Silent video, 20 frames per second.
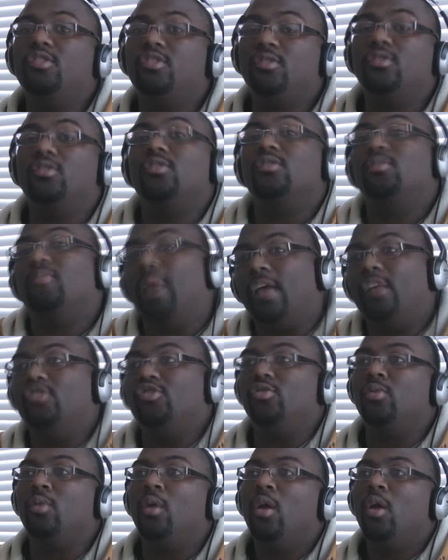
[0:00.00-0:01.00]
just
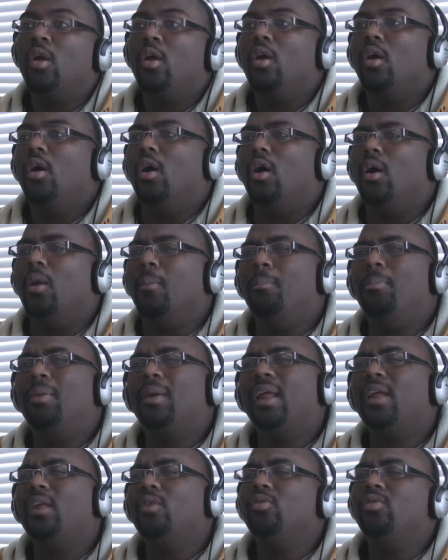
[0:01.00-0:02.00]
smash you.
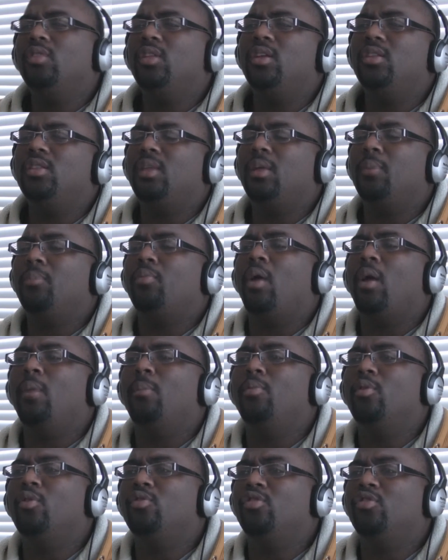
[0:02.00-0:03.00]
But I don't think that
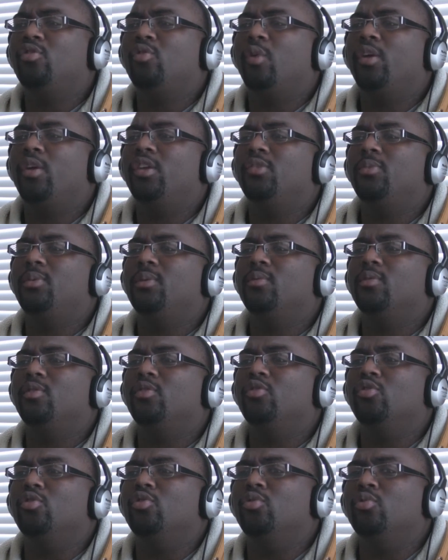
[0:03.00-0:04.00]
Brian Bowles is going to be able
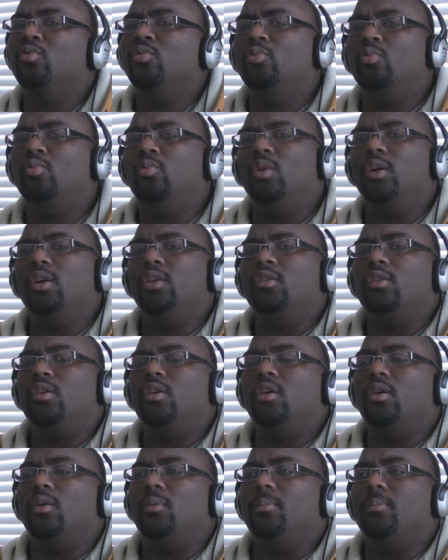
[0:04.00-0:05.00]
to do what
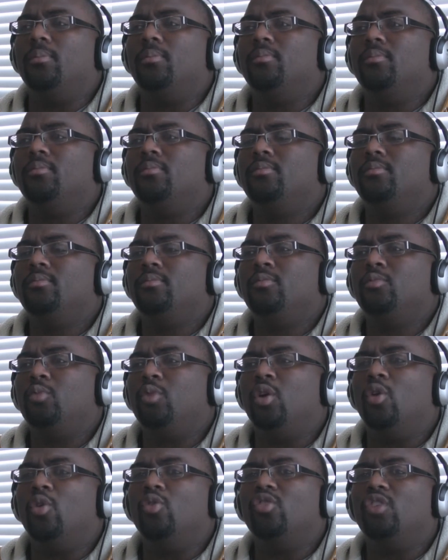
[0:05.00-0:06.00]

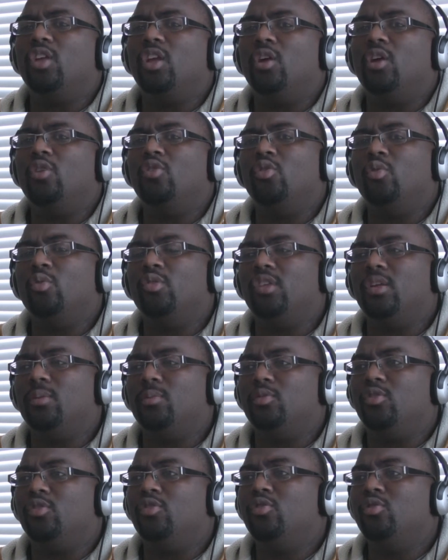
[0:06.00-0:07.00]
Jose Aldo was
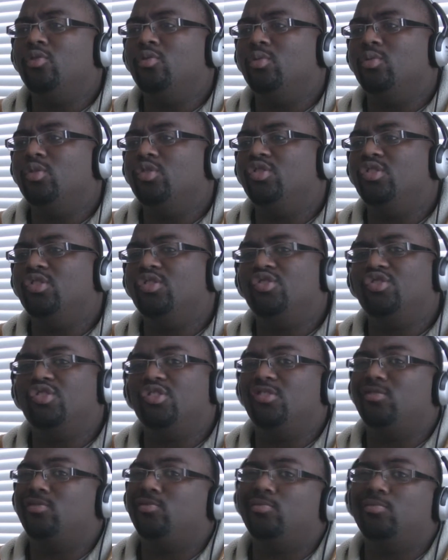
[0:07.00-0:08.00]
able to do, which is
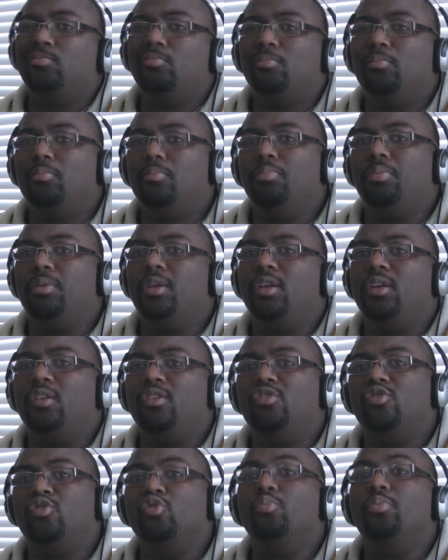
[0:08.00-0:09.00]
just
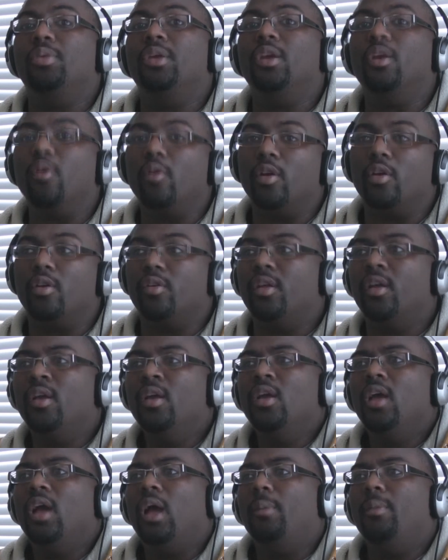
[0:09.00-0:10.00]
be superior.
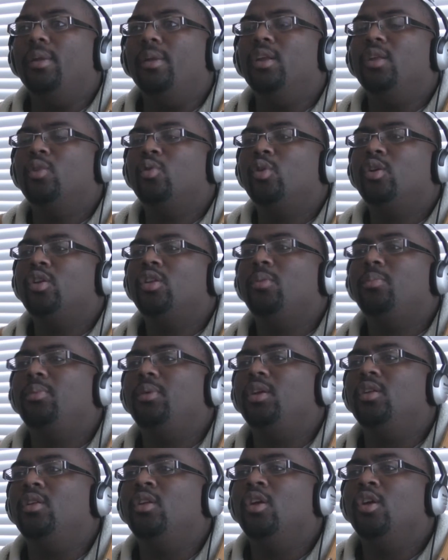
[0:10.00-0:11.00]
I mean, in order to
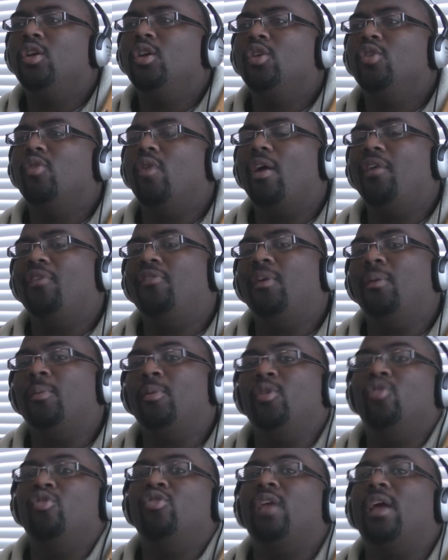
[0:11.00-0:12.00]
beat Uriah
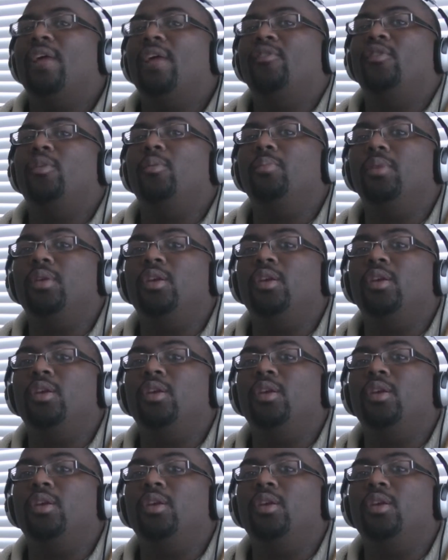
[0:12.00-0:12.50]
Faber, you just have to